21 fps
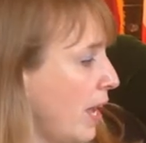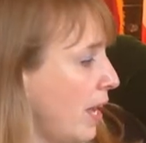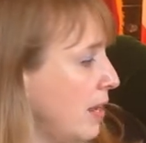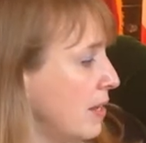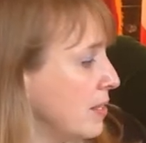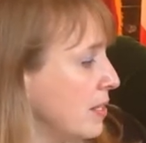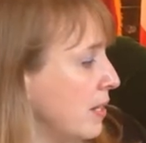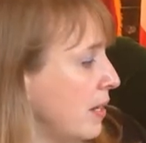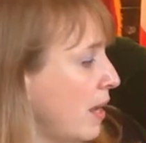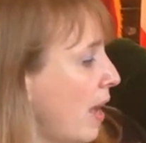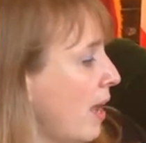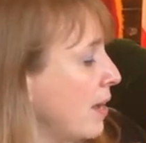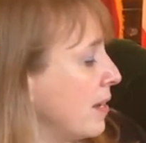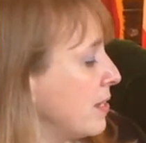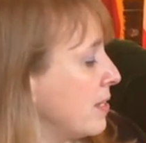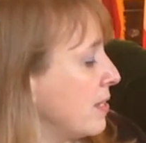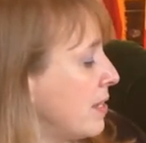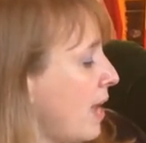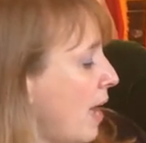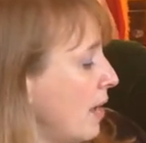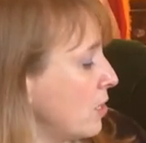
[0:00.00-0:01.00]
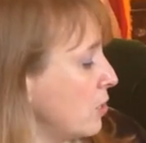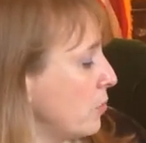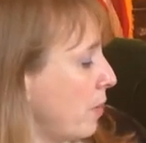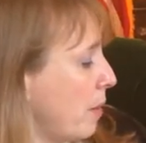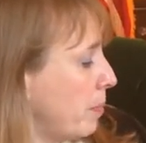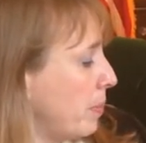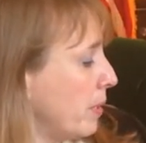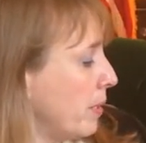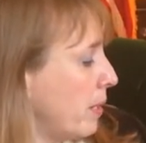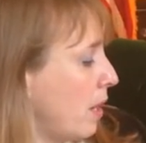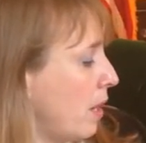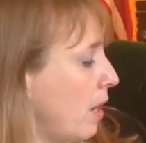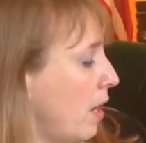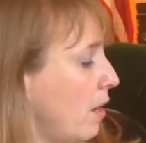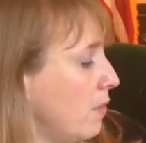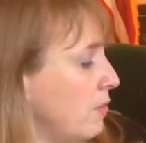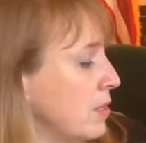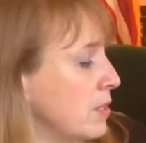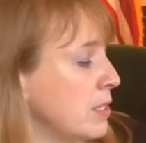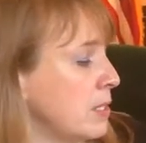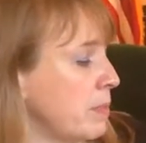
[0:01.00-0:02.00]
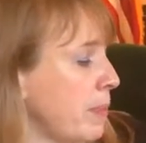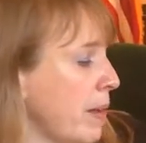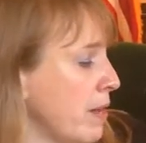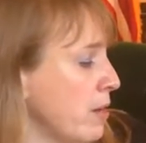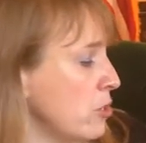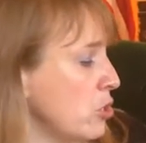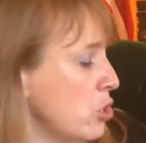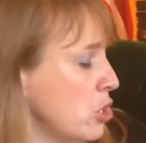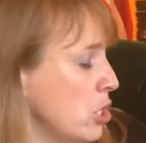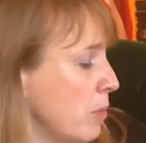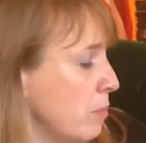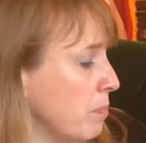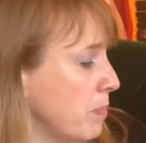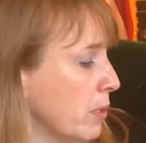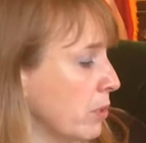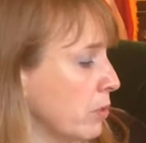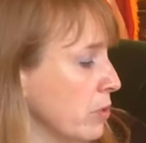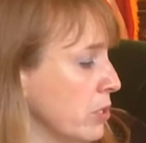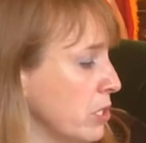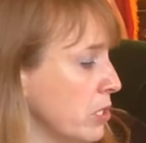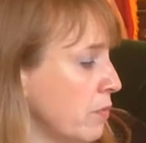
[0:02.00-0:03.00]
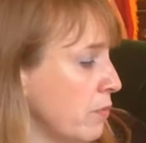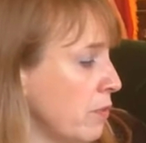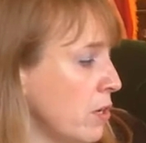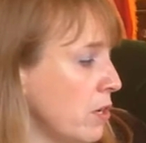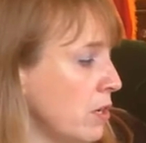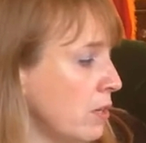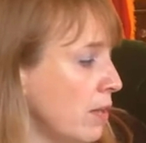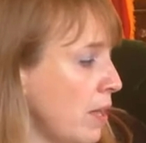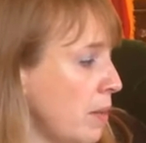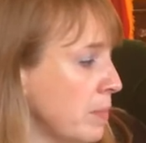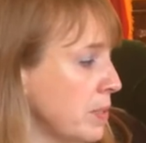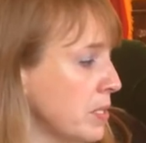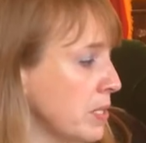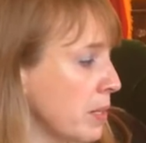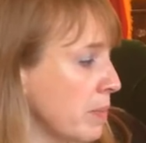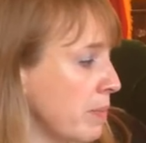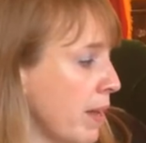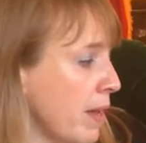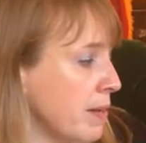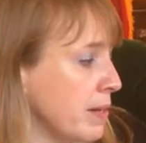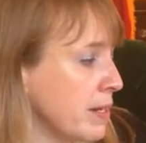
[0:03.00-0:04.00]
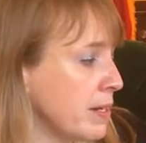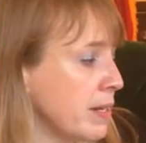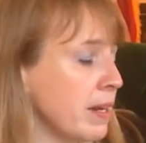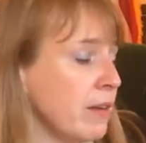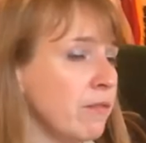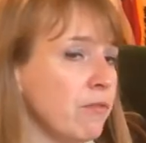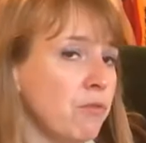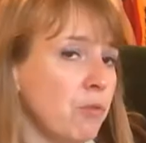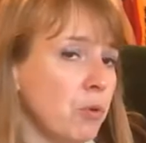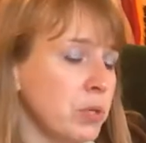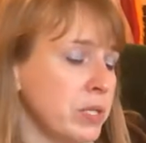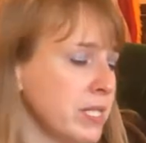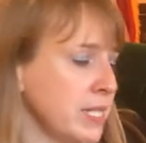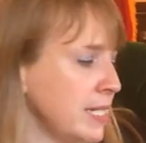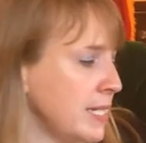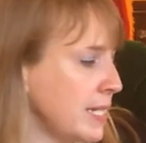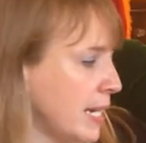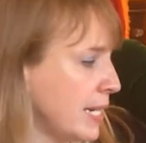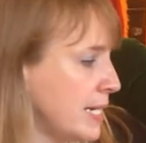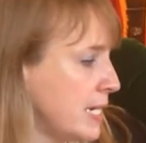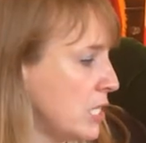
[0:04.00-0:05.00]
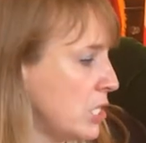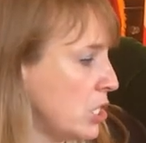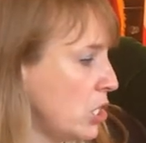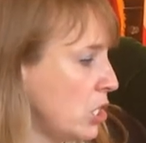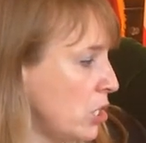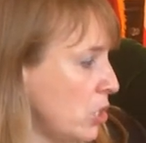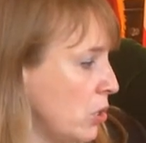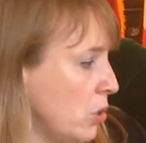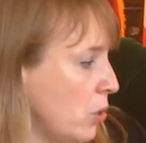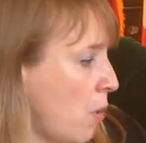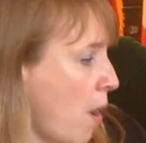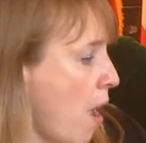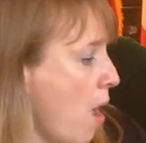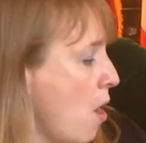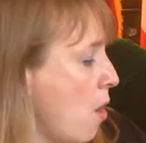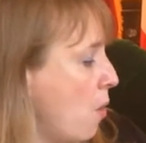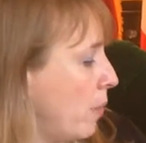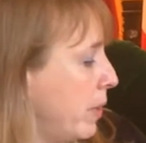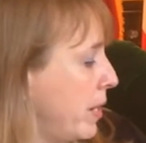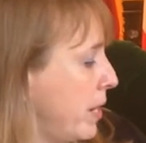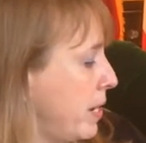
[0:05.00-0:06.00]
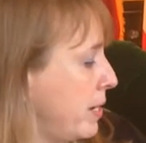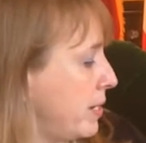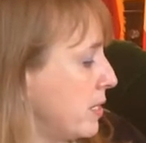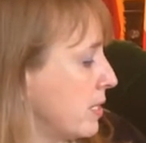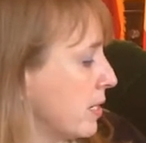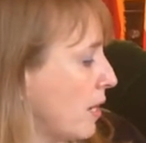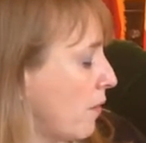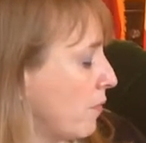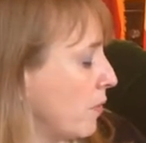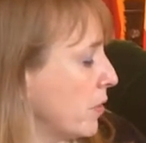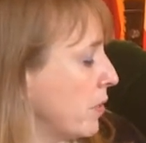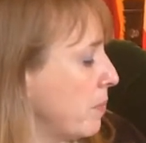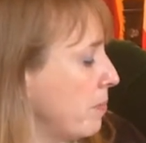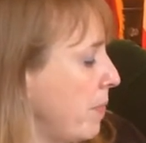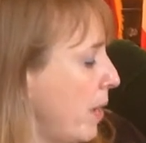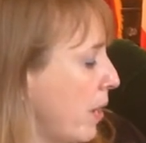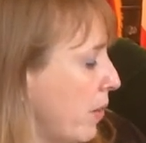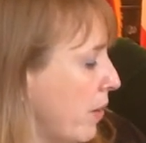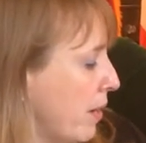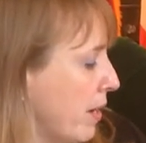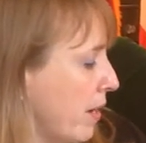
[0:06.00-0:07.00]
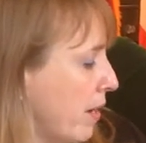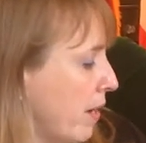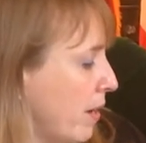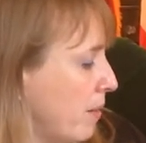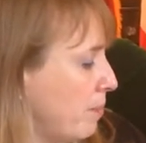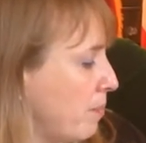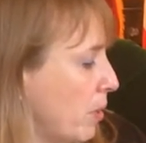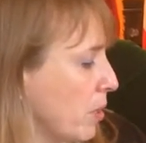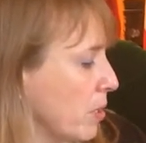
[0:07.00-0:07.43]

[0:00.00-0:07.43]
It is an exact replica of the Spanish ship that Christopher Columbus commanded in 1492 when he discovered America,